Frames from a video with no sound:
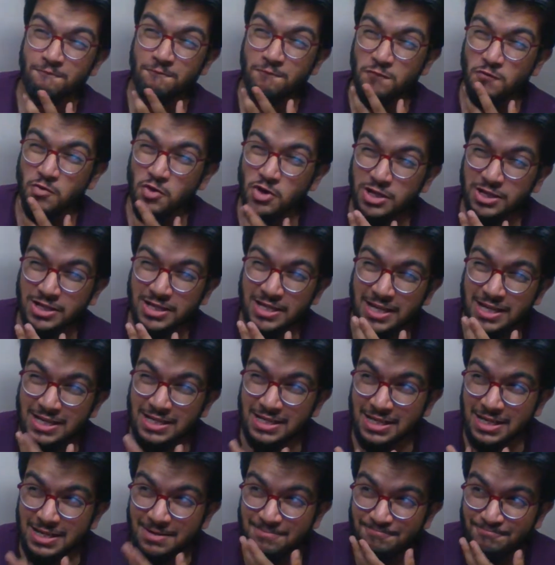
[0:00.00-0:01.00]
What
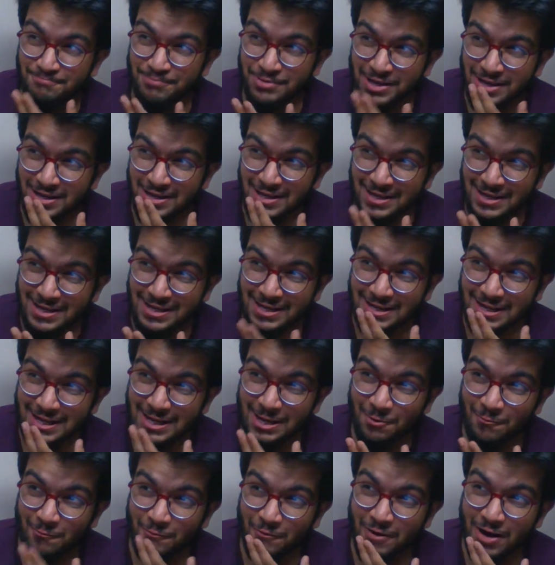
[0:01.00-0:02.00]
can that
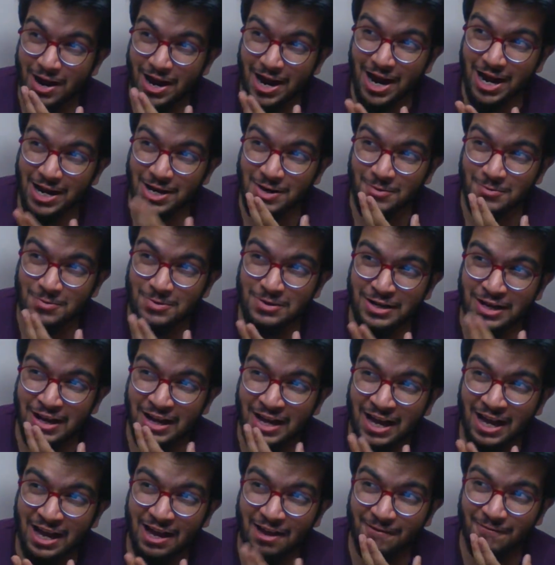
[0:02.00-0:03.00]
be? Why don't I
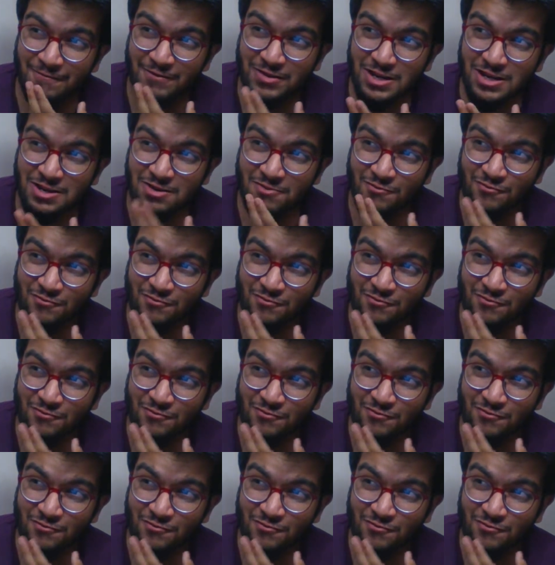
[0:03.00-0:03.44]
have any